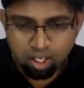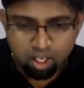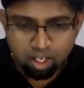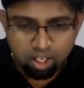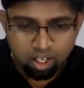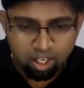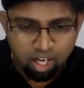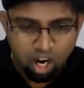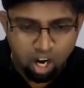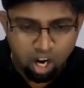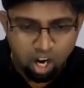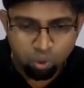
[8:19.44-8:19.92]

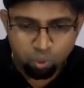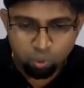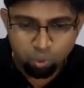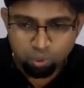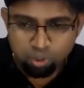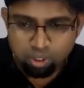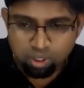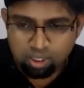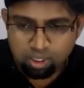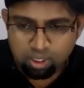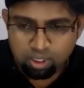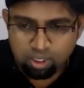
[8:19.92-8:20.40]
now
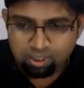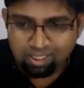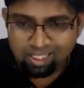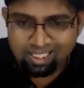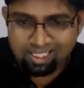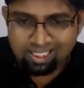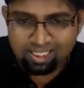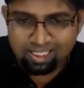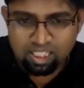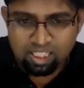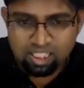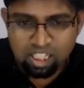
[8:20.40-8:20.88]

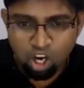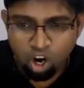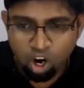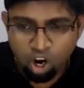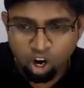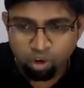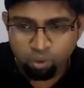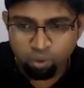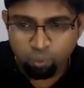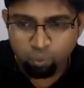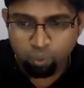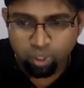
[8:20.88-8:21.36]
this year
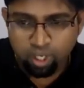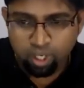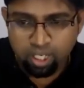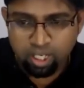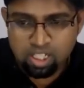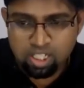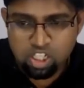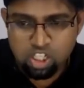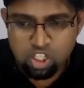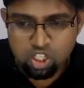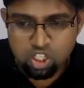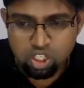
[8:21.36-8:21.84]

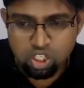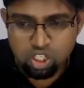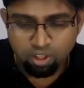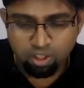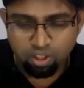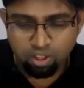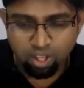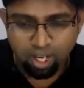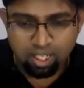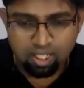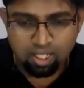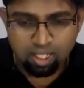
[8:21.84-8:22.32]
onwards,
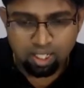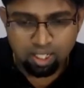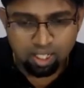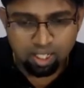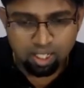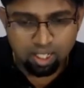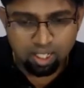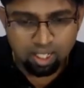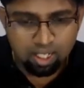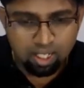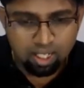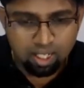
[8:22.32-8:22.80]
like
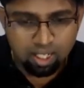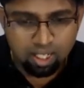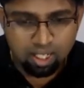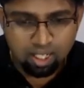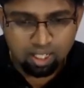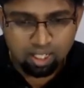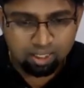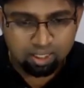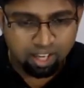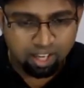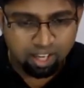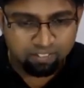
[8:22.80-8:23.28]

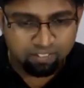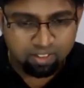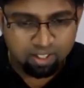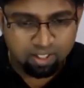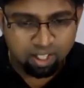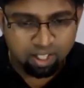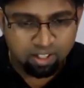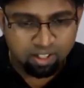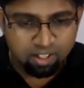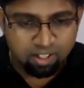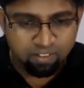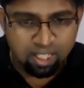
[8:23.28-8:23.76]
they have
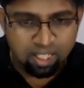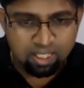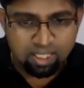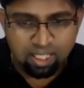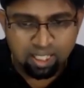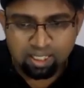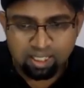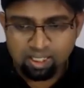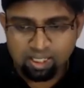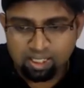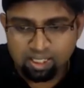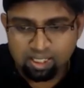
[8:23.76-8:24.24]

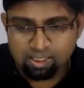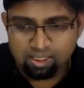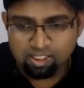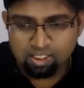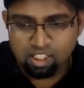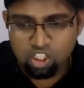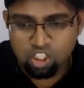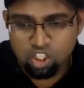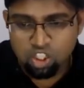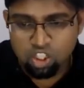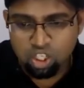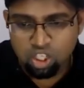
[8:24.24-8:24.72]
converted the
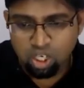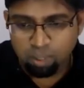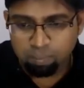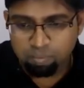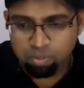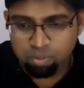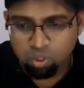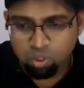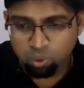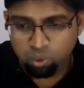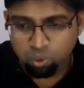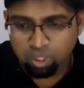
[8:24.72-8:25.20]

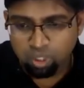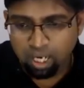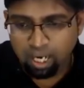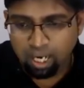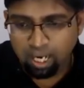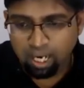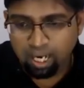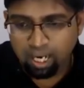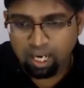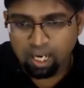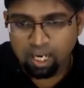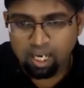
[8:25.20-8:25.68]
system to
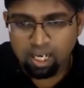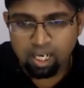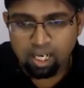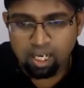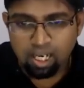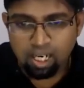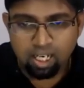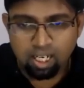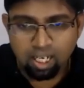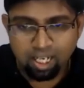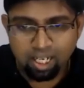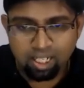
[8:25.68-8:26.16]
the,
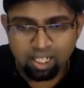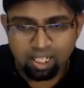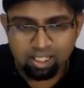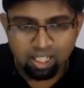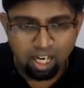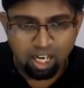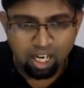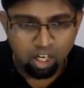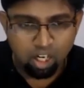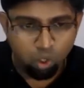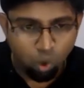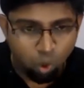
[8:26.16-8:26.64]
like
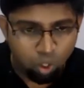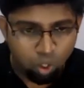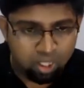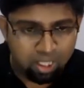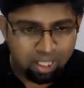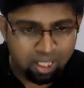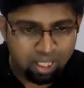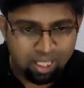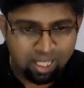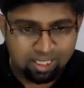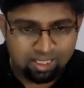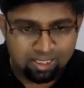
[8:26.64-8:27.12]
the
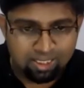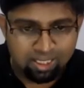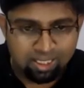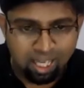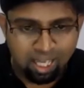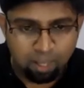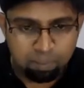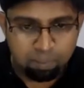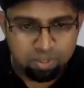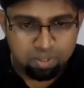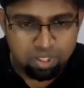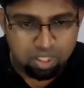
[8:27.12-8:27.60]
local
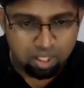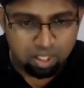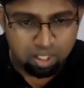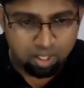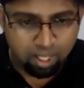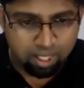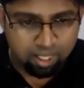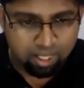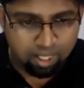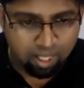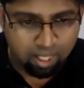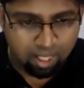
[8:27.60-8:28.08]
exams,
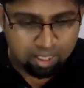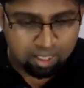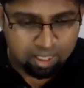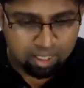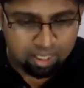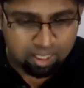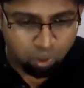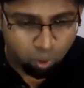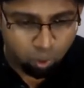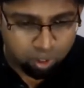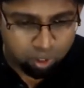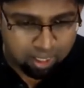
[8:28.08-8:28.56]
like the
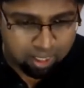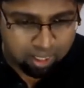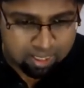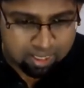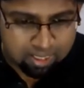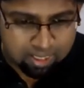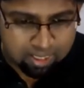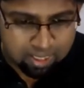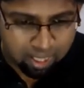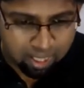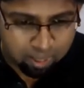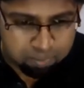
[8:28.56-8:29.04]
local
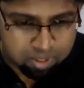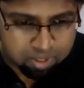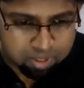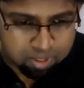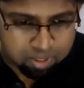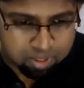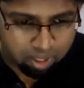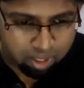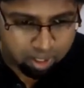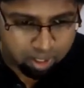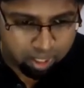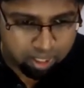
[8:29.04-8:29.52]
exams,
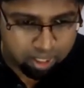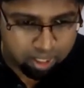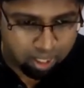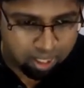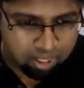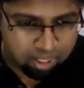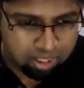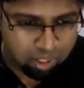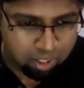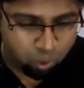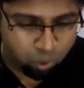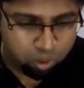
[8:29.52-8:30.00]

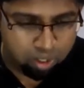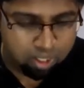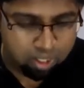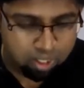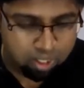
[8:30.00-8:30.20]
like the local